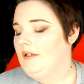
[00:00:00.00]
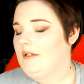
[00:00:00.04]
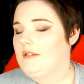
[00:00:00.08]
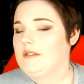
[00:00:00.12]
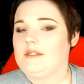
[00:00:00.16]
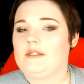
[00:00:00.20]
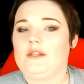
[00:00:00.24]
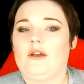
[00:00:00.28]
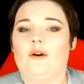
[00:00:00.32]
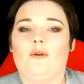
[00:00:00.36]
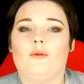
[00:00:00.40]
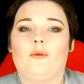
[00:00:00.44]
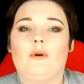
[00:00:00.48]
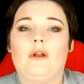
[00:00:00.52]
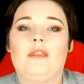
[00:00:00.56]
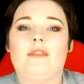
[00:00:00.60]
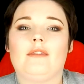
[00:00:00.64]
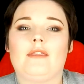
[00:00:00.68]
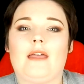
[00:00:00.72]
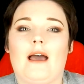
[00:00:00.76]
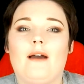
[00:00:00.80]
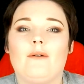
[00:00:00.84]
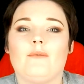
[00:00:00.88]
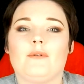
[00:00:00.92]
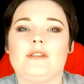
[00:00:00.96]
So
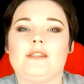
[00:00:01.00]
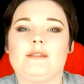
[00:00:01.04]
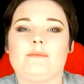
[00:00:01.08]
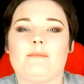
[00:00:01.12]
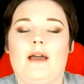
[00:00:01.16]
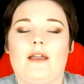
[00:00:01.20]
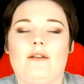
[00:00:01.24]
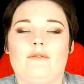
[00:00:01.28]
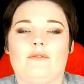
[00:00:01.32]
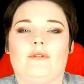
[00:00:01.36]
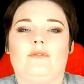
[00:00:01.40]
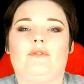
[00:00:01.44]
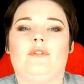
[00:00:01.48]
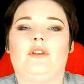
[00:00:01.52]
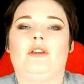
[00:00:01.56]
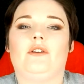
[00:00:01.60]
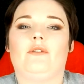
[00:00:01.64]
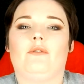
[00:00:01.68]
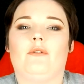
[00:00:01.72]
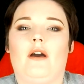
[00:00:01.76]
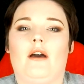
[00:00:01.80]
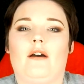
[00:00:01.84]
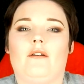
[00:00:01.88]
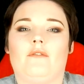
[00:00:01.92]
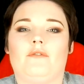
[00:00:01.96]
that was my review
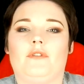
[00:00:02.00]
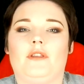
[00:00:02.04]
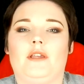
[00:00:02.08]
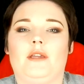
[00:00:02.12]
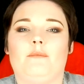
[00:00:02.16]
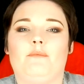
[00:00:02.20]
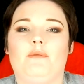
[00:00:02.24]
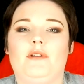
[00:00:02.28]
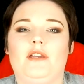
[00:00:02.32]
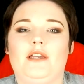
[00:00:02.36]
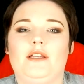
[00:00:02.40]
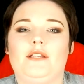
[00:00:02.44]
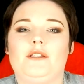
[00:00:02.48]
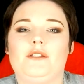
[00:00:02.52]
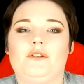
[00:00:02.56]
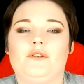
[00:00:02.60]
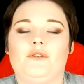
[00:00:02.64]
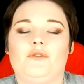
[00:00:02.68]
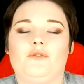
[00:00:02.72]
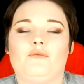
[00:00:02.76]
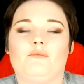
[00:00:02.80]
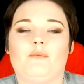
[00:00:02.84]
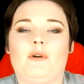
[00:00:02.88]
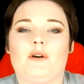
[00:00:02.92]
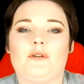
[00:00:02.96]
of the
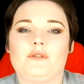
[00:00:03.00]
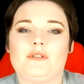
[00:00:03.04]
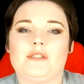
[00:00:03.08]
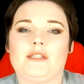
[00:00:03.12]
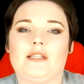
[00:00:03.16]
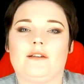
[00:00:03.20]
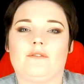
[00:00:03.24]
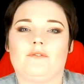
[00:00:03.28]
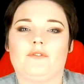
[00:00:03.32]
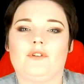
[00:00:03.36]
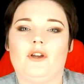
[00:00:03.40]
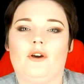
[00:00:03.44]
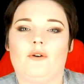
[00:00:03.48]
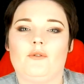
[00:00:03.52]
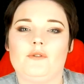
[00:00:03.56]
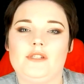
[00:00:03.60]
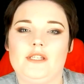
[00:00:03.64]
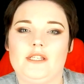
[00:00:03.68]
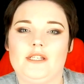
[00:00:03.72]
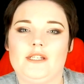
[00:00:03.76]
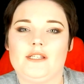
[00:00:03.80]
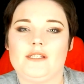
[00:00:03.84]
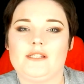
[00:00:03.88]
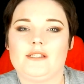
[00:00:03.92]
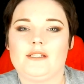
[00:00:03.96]
P2 Most Loved
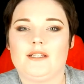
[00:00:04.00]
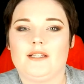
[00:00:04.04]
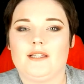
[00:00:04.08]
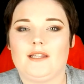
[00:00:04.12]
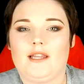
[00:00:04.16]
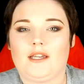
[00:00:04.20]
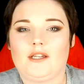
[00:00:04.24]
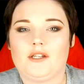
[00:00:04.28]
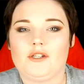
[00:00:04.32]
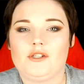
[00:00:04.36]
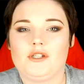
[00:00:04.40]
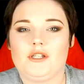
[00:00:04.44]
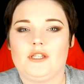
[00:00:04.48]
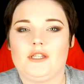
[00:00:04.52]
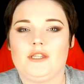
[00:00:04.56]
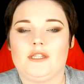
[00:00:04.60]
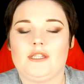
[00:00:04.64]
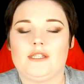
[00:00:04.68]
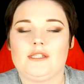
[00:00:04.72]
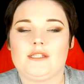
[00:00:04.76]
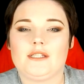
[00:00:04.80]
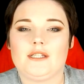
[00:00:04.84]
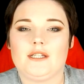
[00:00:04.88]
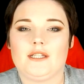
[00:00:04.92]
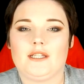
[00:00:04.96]
Cosiness collection.
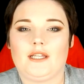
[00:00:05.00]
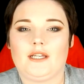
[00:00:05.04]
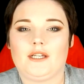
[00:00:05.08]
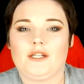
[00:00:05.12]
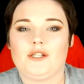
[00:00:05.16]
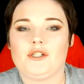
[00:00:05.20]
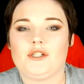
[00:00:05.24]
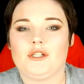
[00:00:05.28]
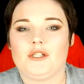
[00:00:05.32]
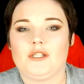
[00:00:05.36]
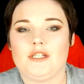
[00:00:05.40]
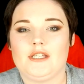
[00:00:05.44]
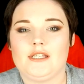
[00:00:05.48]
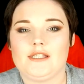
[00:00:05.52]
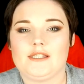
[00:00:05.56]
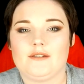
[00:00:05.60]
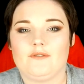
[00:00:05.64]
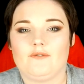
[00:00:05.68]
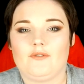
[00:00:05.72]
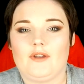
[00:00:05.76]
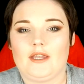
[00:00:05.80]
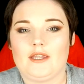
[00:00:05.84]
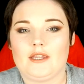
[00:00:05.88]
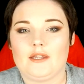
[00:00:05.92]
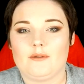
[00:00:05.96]
This collection is
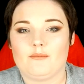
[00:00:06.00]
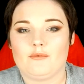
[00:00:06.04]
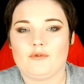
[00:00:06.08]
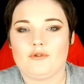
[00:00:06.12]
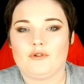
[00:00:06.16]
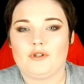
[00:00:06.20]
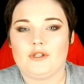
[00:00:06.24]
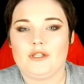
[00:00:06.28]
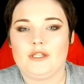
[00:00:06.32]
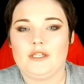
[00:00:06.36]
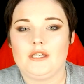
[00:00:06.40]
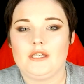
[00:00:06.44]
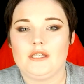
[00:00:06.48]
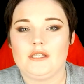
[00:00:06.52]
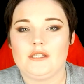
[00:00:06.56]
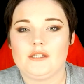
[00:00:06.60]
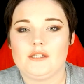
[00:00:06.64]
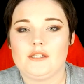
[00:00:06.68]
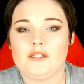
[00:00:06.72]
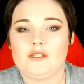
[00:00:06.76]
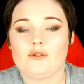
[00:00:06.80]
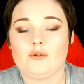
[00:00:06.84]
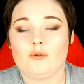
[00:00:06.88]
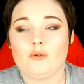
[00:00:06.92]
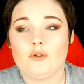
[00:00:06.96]
available in
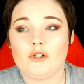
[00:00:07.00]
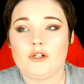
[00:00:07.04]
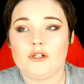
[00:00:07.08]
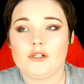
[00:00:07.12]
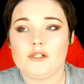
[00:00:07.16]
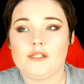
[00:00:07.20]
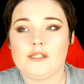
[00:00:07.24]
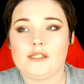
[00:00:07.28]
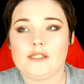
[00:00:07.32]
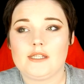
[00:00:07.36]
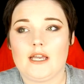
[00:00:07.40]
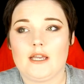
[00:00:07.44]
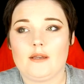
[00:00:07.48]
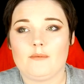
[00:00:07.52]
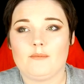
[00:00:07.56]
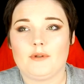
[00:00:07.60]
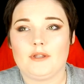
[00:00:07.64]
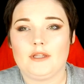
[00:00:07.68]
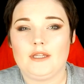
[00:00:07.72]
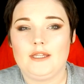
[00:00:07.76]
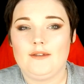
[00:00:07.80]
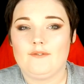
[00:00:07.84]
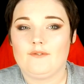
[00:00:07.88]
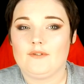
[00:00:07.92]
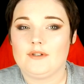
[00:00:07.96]
stores, I
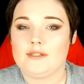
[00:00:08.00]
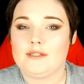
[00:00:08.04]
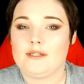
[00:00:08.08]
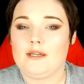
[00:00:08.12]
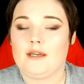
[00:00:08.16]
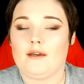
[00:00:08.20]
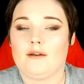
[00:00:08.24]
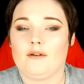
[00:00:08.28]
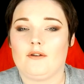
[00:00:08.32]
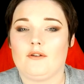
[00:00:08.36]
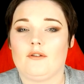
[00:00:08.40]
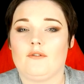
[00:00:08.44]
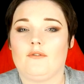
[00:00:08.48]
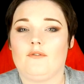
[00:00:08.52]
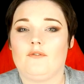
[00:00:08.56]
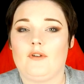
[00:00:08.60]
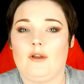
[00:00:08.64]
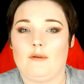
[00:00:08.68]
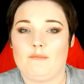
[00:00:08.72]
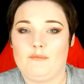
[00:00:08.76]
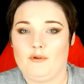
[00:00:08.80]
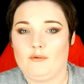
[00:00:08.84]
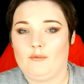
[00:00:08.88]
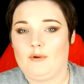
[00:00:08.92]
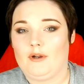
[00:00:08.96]
believe, until
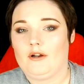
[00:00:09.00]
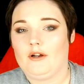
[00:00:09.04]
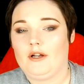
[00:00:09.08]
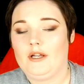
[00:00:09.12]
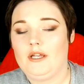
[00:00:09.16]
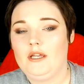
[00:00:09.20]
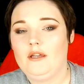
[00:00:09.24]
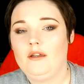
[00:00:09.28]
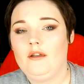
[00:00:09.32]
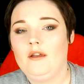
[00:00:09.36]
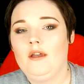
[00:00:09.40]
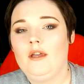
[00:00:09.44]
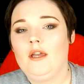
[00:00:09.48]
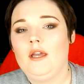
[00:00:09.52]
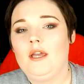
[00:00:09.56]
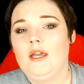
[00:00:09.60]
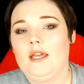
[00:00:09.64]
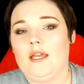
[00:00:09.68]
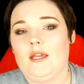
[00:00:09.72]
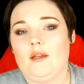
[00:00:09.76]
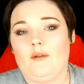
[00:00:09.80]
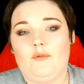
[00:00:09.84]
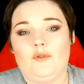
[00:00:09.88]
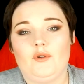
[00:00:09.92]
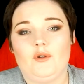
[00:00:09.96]
February.
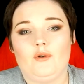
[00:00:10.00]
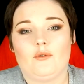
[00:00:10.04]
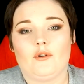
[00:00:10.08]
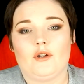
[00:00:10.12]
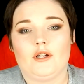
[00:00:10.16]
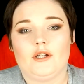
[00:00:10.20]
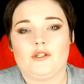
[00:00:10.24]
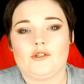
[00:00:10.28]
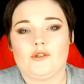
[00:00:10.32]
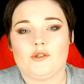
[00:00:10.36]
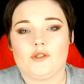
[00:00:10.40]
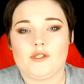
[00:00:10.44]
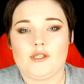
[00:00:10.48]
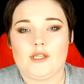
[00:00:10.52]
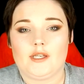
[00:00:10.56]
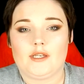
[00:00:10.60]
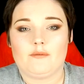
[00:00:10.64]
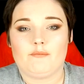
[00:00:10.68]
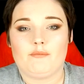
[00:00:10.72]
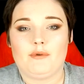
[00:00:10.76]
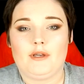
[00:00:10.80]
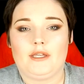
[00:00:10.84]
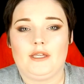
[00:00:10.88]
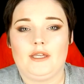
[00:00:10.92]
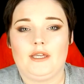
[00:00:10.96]
If you are interested in
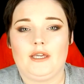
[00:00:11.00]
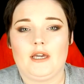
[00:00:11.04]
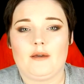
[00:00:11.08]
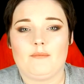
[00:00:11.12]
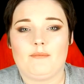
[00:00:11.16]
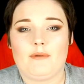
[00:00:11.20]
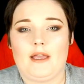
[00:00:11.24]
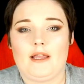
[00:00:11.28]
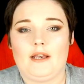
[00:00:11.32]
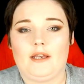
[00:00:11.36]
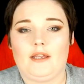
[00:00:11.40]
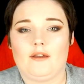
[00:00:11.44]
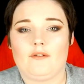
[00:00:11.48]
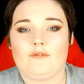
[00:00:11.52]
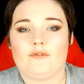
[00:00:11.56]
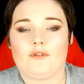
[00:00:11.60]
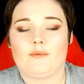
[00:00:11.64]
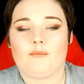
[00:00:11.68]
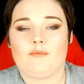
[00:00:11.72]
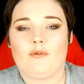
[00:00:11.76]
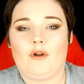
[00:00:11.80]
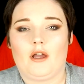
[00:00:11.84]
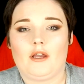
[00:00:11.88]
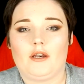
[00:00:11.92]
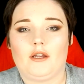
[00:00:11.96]
picking up any of the
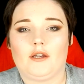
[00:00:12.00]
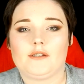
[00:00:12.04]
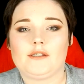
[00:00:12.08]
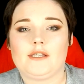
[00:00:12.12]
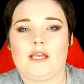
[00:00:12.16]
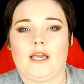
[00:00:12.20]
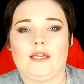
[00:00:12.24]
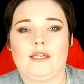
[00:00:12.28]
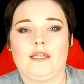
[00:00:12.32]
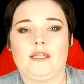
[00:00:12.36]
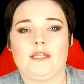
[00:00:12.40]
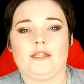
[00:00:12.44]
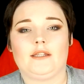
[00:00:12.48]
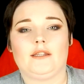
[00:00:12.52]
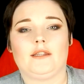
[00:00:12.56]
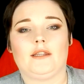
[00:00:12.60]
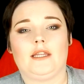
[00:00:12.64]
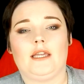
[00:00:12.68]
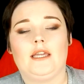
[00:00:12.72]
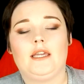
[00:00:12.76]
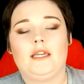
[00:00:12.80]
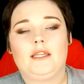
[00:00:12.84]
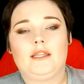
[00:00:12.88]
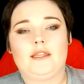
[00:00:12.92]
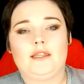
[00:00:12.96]
products, I can
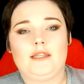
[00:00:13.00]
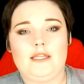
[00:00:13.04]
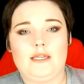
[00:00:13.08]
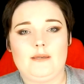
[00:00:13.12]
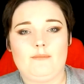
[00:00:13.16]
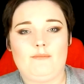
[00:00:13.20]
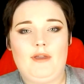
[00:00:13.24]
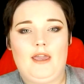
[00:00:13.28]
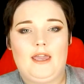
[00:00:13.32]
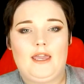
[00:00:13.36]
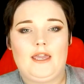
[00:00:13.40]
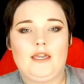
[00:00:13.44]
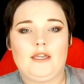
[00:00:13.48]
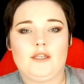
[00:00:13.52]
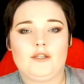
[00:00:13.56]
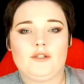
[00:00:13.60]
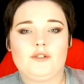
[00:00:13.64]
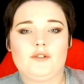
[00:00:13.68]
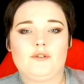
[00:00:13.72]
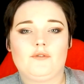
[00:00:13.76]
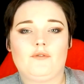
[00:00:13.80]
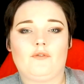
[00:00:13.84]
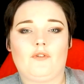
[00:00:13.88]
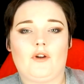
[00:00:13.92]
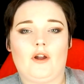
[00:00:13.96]
link the
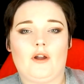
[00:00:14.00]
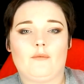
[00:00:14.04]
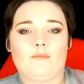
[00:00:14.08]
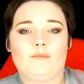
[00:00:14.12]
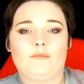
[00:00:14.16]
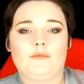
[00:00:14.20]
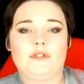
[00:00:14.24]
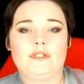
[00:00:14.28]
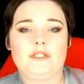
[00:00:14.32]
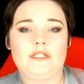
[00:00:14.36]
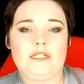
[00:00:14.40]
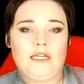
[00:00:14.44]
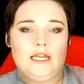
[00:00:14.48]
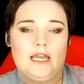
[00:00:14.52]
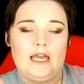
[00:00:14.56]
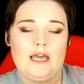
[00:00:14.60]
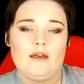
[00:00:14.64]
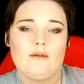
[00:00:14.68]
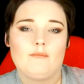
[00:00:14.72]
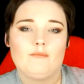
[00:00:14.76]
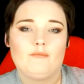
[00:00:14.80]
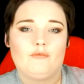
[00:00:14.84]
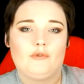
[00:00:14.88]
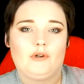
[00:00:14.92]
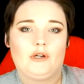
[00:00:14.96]
page from
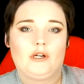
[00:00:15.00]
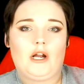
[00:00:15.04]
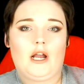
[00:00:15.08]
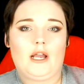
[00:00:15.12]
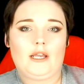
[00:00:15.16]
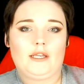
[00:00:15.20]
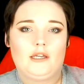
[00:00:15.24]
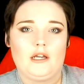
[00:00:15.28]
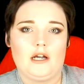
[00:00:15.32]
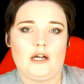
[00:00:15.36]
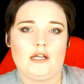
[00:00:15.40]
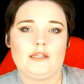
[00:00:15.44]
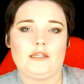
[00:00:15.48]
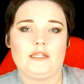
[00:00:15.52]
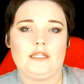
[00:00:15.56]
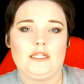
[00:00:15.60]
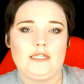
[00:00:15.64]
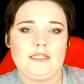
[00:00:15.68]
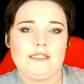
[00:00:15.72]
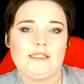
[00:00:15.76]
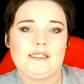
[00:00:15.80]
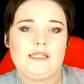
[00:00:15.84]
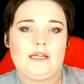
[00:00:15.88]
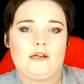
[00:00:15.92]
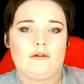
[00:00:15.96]
DM where I got
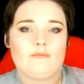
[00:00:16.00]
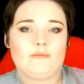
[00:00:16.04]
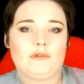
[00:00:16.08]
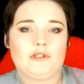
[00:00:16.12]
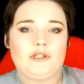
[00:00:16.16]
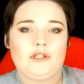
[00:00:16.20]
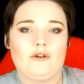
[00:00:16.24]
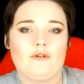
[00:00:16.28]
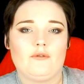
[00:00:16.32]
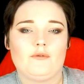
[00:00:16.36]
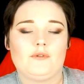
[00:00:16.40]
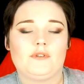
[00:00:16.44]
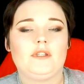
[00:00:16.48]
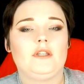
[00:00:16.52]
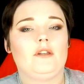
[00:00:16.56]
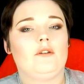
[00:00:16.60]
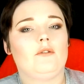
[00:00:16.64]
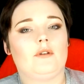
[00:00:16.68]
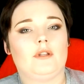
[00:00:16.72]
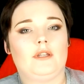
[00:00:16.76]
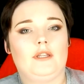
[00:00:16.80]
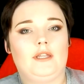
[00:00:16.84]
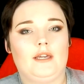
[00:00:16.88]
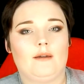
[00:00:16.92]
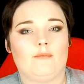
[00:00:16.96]
these down below so you
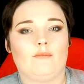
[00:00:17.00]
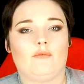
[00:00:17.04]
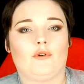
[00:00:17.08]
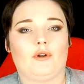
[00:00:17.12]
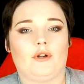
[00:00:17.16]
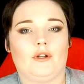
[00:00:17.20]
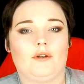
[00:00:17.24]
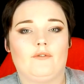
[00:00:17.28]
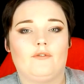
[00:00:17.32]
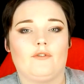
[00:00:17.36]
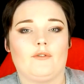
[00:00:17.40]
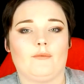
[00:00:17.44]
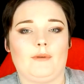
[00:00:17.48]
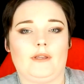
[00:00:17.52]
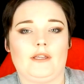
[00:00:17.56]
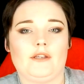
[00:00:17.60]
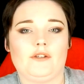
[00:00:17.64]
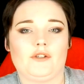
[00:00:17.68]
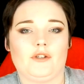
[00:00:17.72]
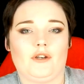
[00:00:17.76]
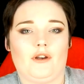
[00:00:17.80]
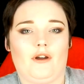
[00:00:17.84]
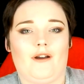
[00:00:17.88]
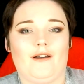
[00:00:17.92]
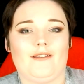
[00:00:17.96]
can get more
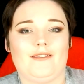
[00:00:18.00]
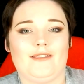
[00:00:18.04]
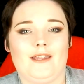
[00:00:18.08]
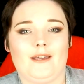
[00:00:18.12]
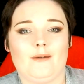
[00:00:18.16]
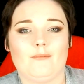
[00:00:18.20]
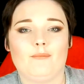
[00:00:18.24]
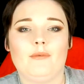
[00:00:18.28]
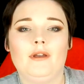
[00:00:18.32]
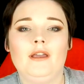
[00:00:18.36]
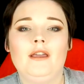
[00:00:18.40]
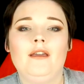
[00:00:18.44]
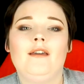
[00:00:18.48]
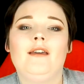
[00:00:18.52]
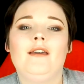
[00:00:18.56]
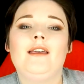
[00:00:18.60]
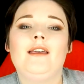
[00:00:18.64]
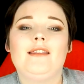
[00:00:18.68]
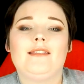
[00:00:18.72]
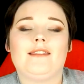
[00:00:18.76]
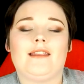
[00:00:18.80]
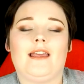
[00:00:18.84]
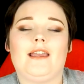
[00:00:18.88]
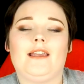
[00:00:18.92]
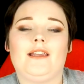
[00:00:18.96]
information on them.
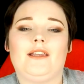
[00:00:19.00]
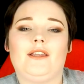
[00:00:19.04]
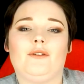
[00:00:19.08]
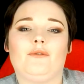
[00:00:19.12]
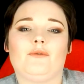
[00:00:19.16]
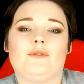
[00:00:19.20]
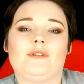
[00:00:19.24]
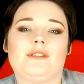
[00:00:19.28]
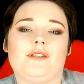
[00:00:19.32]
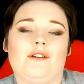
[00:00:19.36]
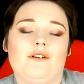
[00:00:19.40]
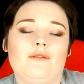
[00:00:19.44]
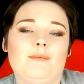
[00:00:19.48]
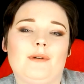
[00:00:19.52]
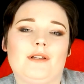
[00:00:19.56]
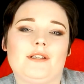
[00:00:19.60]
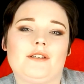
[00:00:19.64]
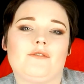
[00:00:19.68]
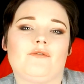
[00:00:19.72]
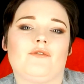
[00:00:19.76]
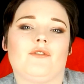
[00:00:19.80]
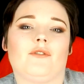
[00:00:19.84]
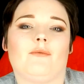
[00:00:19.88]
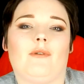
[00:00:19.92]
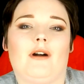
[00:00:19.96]
Thank you so much
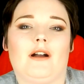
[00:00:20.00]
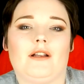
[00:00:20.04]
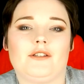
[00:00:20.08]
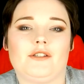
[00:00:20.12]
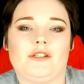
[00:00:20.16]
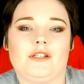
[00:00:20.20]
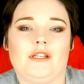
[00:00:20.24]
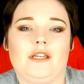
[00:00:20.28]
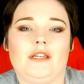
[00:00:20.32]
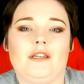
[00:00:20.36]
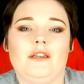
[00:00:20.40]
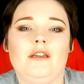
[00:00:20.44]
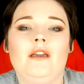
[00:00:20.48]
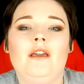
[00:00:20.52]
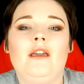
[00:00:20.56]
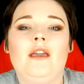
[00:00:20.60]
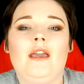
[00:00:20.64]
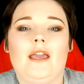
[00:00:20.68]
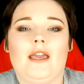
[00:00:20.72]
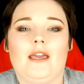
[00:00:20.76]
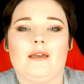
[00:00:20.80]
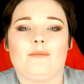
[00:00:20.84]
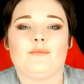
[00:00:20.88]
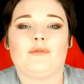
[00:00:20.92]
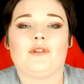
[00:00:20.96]
for watching,
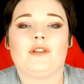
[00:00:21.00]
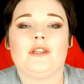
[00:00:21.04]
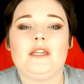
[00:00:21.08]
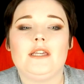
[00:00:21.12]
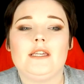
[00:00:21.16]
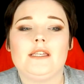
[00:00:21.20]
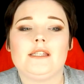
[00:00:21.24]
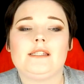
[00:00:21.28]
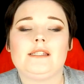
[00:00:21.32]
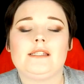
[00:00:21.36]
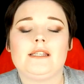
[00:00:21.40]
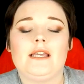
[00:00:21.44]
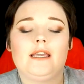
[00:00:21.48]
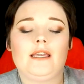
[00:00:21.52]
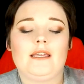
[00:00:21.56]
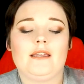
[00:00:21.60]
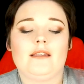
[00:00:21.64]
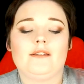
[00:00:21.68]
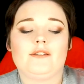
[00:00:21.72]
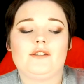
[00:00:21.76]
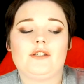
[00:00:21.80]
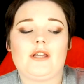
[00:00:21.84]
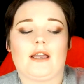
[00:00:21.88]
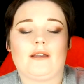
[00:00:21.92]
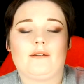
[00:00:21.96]
and please
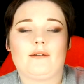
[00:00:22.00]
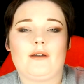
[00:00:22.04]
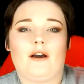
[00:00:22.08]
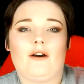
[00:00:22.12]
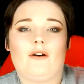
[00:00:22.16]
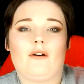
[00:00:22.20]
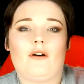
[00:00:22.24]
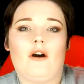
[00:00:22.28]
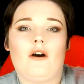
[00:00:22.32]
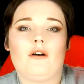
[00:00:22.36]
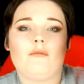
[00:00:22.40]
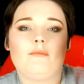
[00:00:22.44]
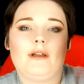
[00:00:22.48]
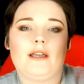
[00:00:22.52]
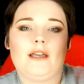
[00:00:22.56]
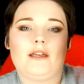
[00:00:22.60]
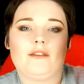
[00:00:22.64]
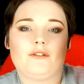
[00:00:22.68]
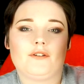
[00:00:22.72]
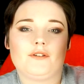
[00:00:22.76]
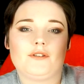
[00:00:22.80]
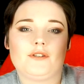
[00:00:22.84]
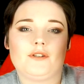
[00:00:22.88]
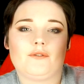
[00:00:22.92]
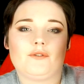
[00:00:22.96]
check out all my
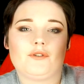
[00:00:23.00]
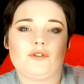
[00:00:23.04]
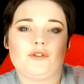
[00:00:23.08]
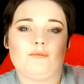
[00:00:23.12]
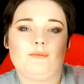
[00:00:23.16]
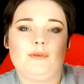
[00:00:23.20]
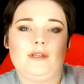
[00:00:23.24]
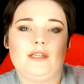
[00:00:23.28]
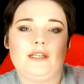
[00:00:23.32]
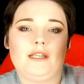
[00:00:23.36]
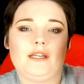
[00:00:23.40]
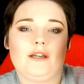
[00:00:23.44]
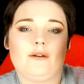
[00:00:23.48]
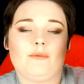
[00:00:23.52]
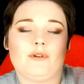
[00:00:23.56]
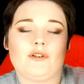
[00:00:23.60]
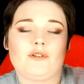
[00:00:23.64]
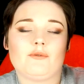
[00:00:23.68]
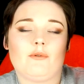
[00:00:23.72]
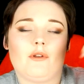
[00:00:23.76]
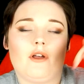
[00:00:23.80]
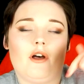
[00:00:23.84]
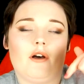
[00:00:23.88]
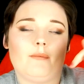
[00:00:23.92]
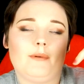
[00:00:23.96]
other social media,
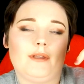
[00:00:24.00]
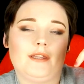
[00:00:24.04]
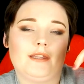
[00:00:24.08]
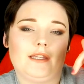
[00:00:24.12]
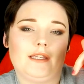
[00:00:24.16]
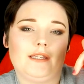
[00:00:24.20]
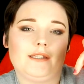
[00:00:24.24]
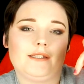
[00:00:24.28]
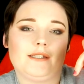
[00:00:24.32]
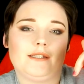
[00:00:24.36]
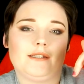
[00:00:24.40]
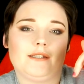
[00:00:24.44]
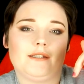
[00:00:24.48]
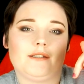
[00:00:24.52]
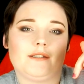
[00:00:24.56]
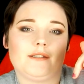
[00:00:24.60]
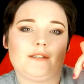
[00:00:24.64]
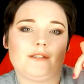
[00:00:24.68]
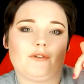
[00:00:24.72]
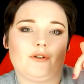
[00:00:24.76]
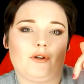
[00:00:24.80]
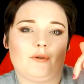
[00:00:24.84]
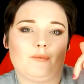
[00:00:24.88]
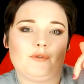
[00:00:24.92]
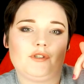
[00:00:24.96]
which will all be linked in the
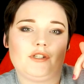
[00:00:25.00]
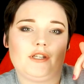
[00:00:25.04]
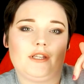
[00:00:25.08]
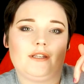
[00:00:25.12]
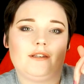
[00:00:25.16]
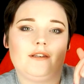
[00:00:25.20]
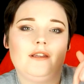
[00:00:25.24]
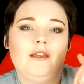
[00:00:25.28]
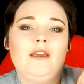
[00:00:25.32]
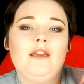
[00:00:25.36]
description.